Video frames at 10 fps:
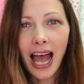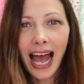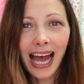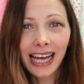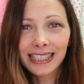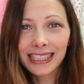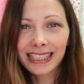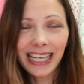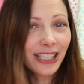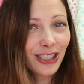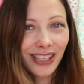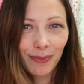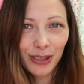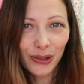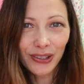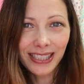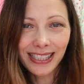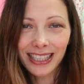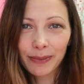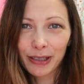And yeah, just come and join us.
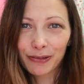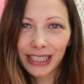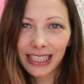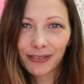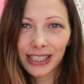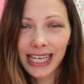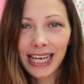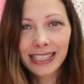It's gonna be a really lovely day.